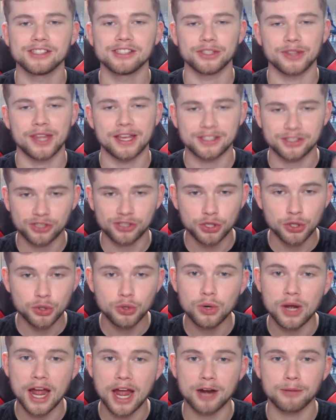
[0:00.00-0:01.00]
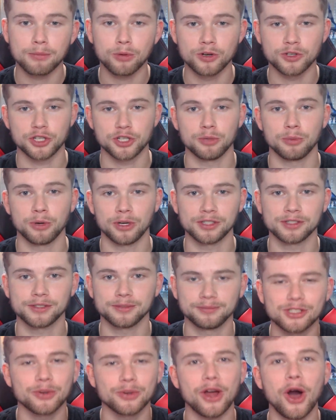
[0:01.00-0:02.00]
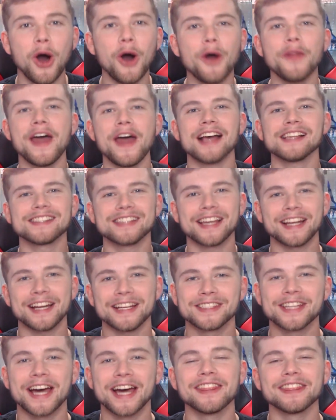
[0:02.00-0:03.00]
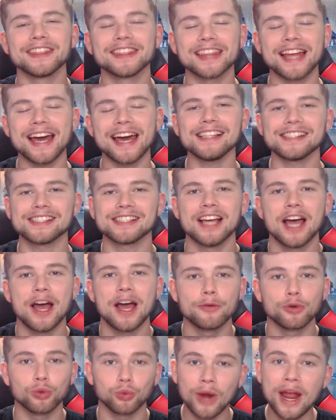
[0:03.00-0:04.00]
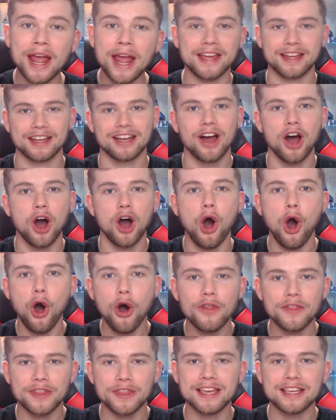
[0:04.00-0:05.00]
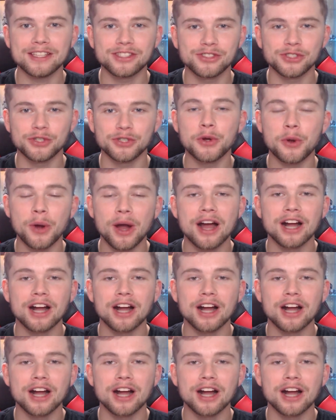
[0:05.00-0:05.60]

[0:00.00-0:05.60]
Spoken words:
So that's 2 Airborne Troopers. So with all that said and done, let's rank all these new